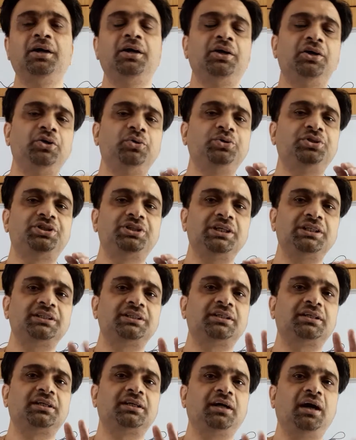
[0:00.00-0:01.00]
You
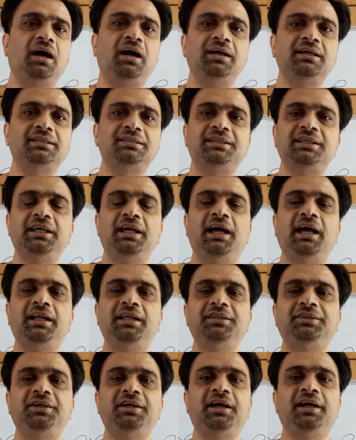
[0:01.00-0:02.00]
just can't see
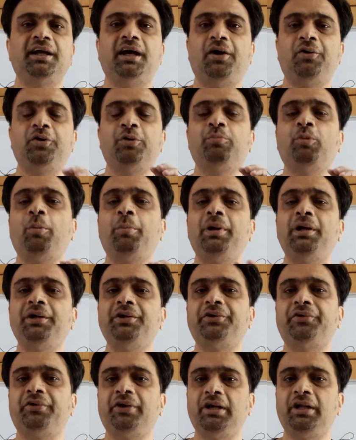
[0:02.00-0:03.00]
anything around
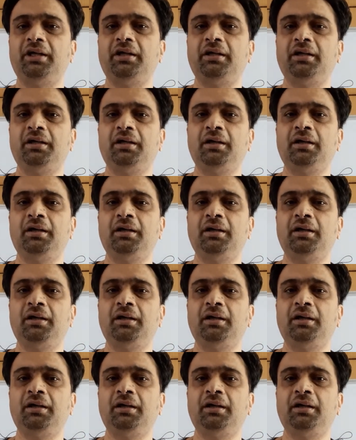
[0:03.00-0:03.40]
momentarily.